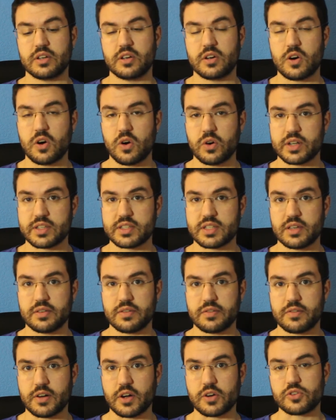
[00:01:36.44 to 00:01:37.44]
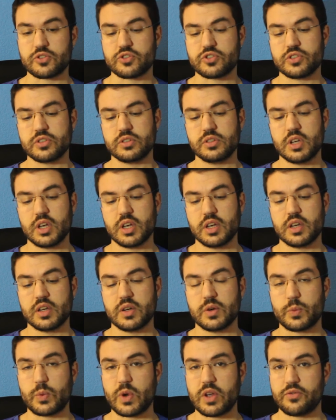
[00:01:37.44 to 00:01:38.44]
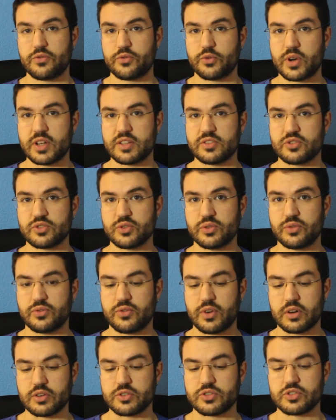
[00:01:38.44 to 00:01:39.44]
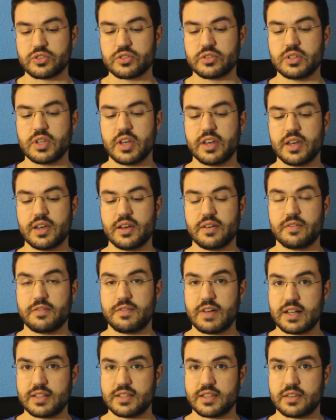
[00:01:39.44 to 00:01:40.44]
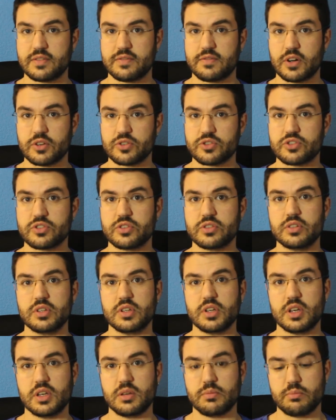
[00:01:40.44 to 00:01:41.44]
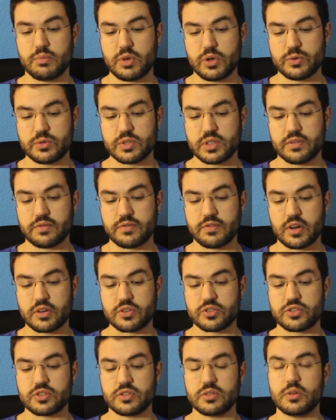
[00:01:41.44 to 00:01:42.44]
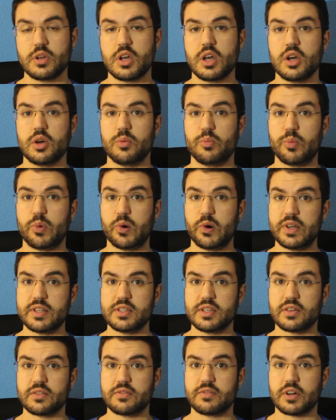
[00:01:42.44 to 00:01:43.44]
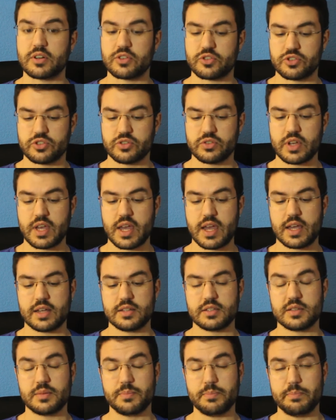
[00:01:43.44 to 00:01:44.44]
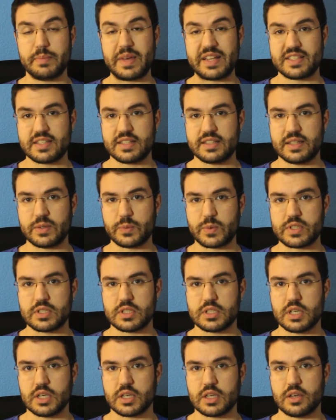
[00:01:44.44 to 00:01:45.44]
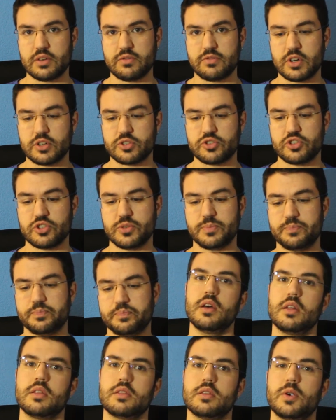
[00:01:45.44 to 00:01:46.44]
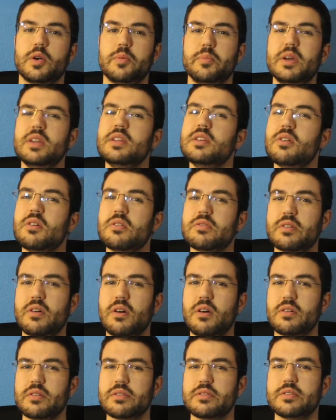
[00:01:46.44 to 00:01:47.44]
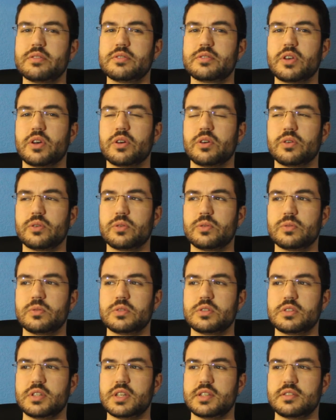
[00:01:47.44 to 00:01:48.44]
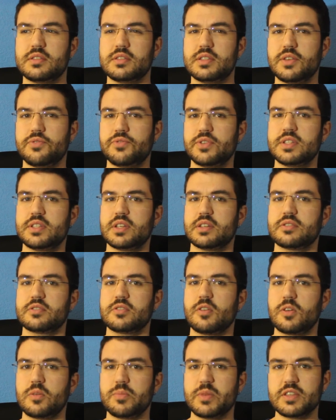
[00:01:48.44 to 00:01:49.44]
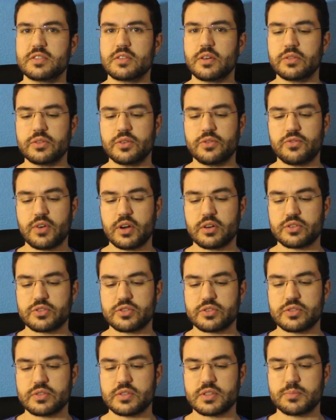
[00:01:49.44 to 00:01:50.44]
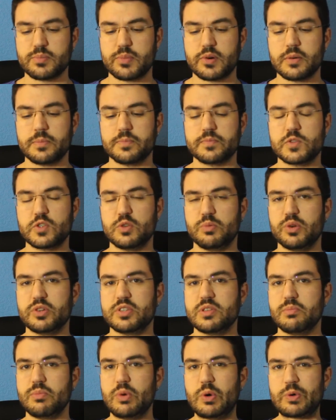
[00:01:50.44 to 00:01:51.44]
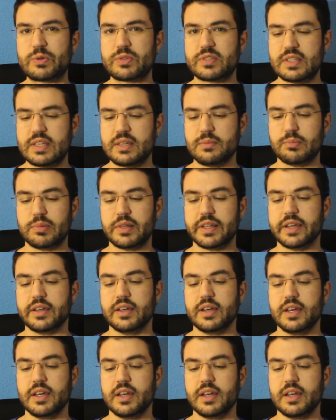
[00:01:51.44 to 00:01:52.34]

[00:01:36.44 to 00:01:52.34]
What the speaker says: cognitive function, referential function, phatic function, emotive function, poetic function, and metalinguistic function. There are many other authors who did different taxonomies on the functions, but to put it more simply,